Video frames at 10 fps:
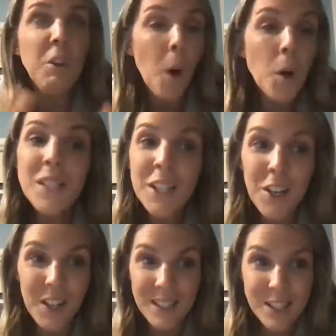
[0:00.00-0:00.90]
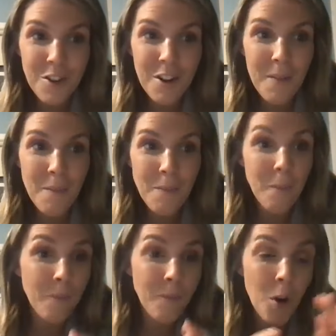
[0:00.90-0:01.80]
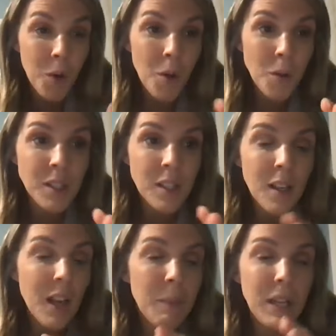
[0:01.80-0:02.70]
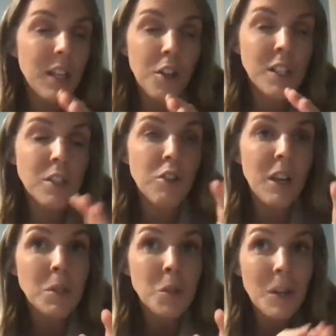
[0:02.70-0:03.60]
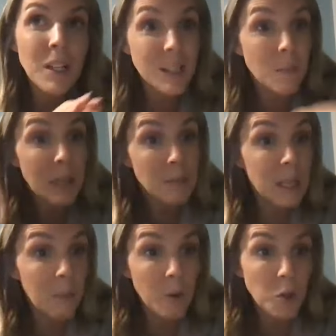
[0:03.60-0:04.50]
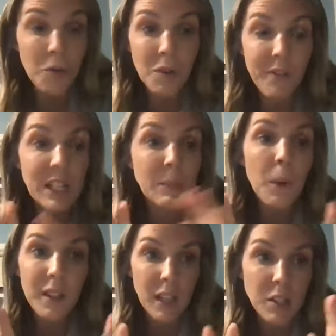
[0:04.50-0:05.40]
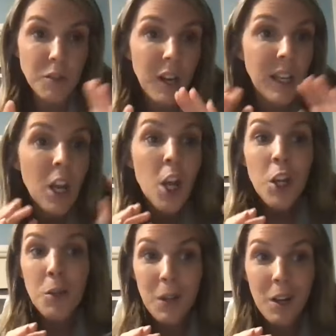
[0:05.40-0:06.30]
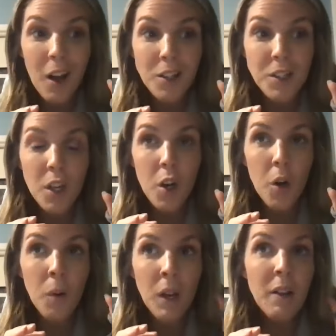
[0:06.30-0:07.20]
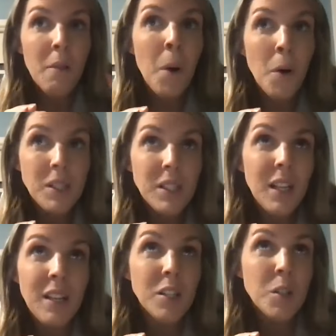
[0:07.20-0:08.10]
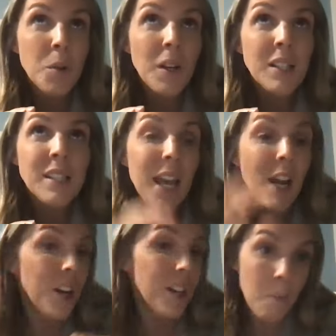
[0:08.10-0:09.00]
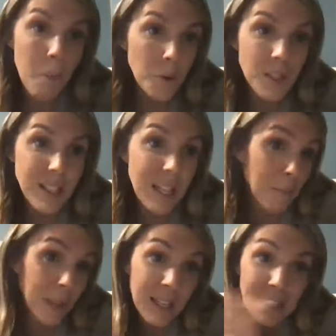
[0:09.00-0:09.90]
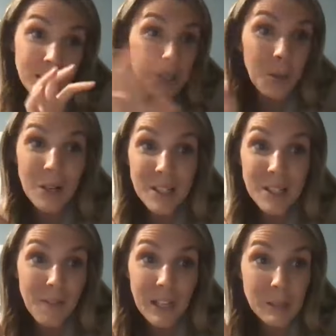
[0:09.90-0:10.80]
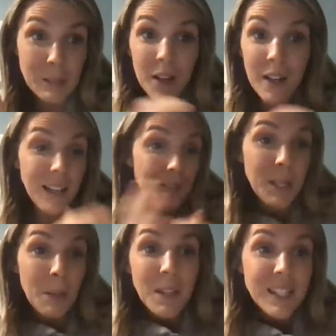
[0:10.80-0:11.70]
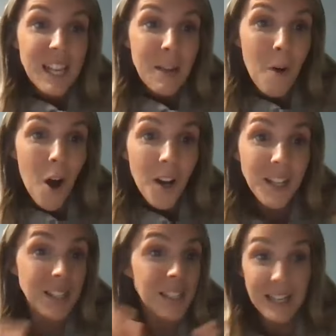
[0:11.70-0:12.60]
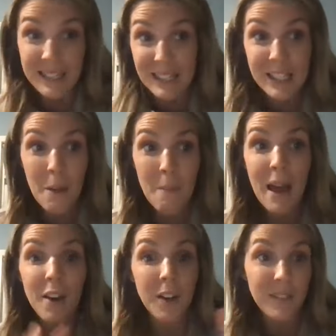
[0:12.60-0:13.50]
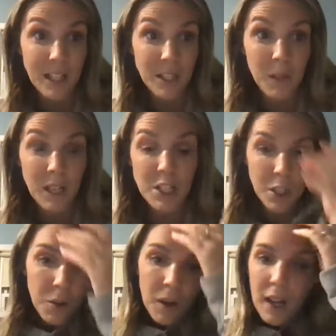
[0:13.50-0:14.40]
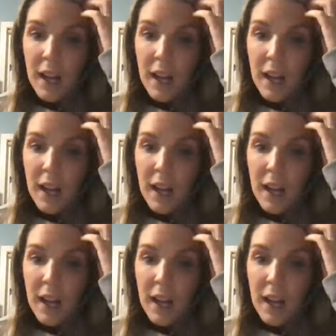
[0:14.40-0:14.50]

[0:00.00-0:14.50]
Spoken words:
you post in your Instagram photos, in your Instagram stories, sometimes they push over to Facebook. That's great. You can also post in the stories there and then post the same thing in the stories on Facebook. I have some of the same audience. It does not matter. That's what I do.